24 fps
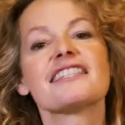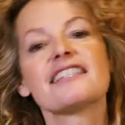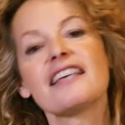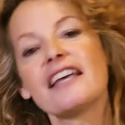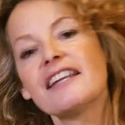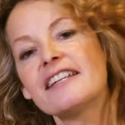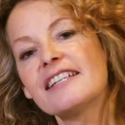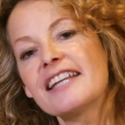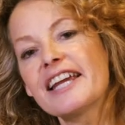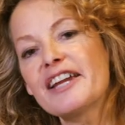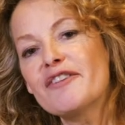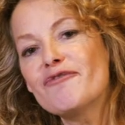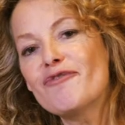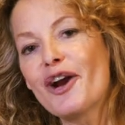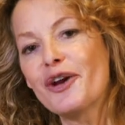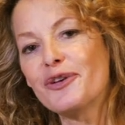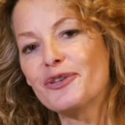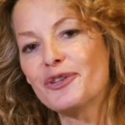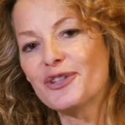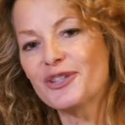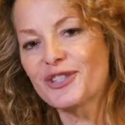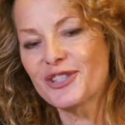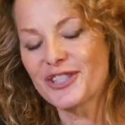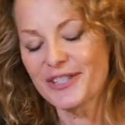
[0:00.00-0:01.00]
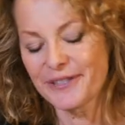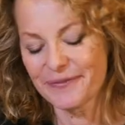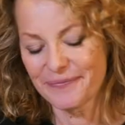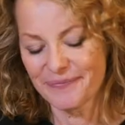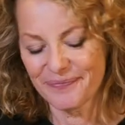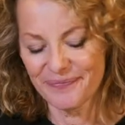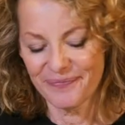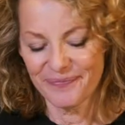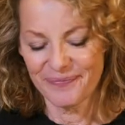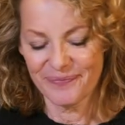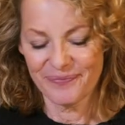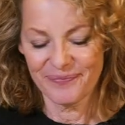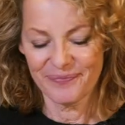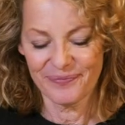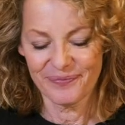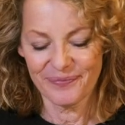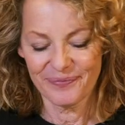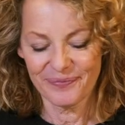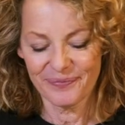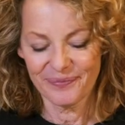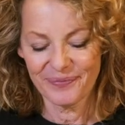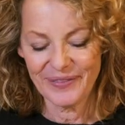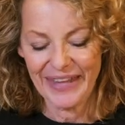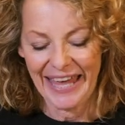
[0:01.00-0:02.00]
Sunday roast.
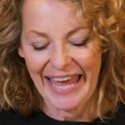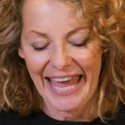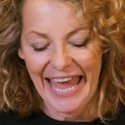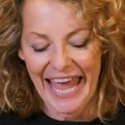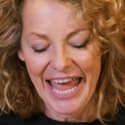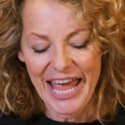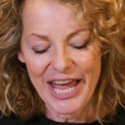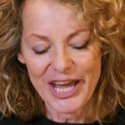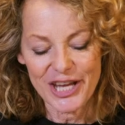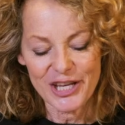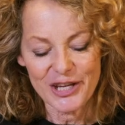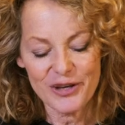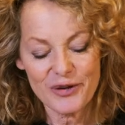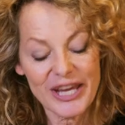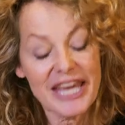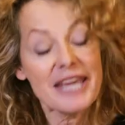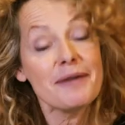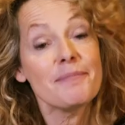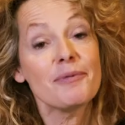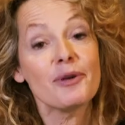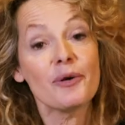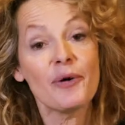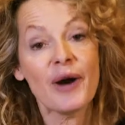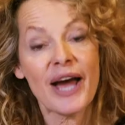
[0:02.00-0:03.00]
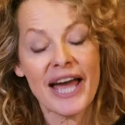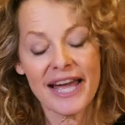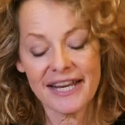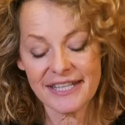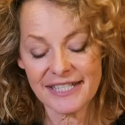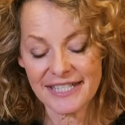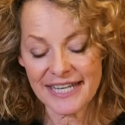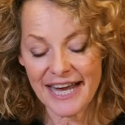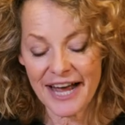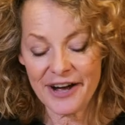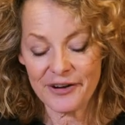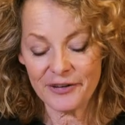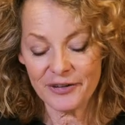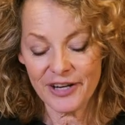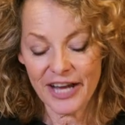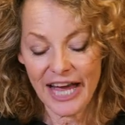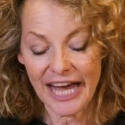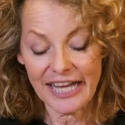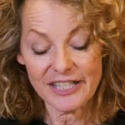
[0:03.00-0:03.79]
You keep your head down